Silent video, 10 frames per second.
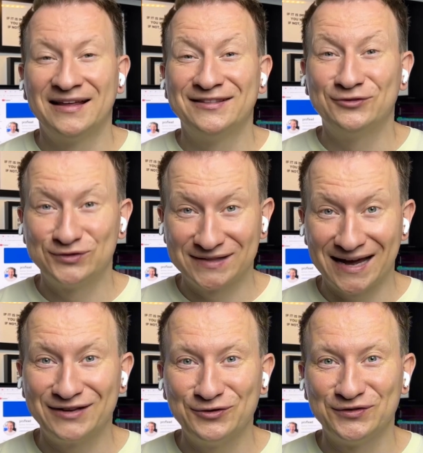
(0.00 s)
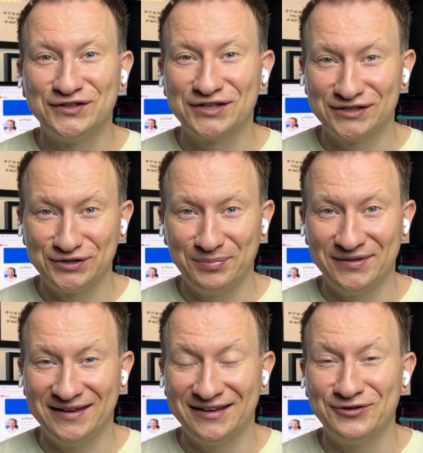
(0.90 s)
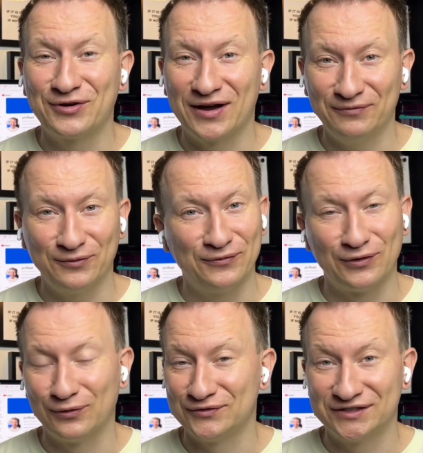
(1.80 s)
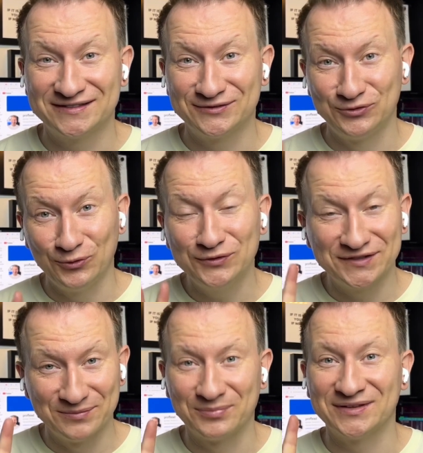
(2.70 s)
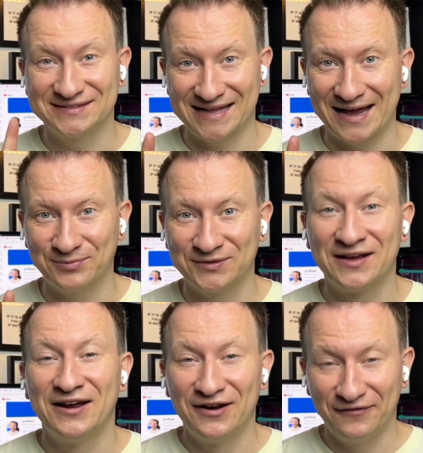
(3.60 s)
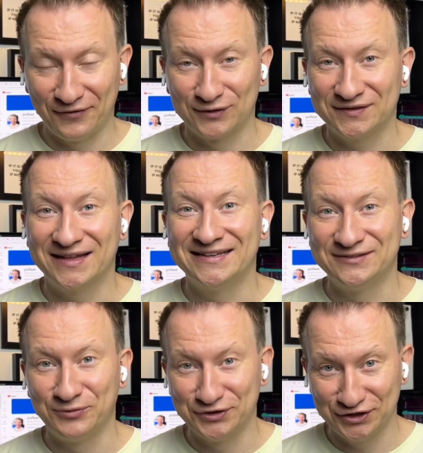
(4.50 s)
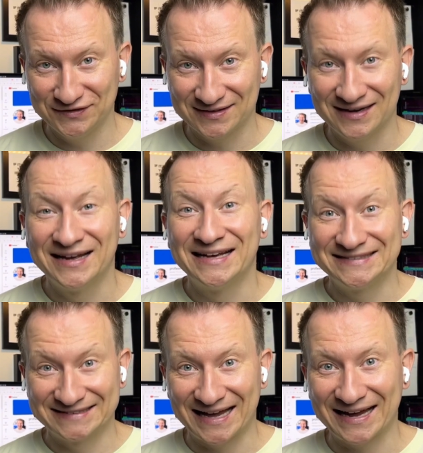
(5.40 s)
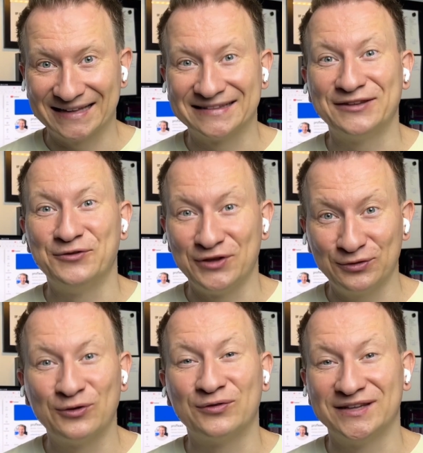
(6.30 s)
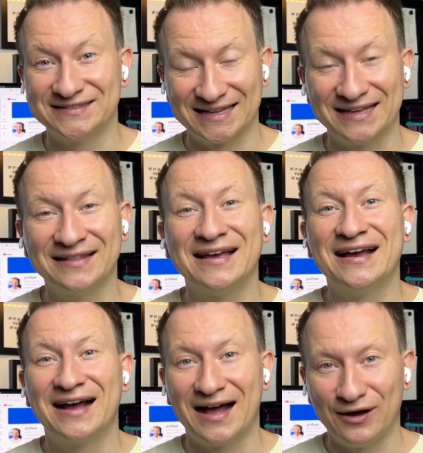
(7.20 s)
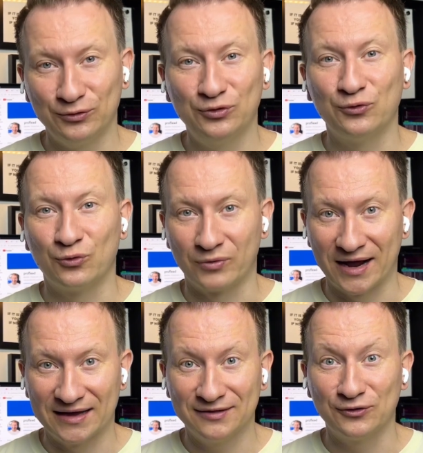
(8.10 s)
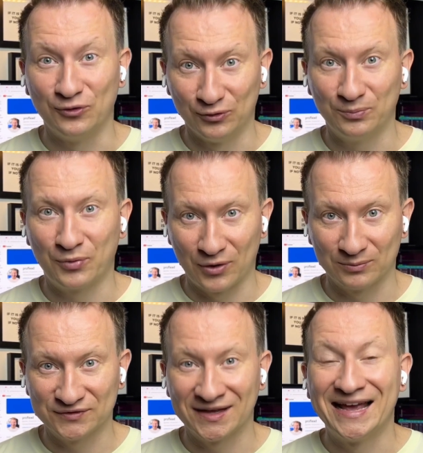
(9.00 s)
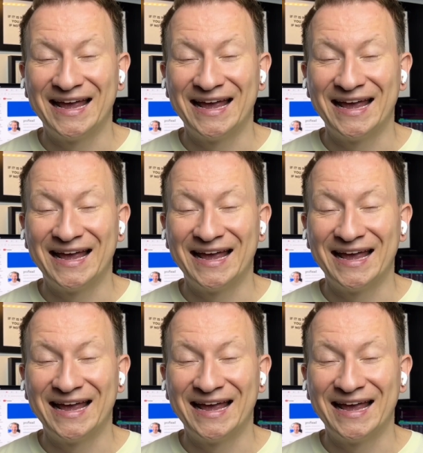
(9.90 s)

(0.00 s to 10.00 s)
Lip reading: To start using ChatGPT, you have to follow just two simple steps. First is register. Second, you need to understand how to write good prompts.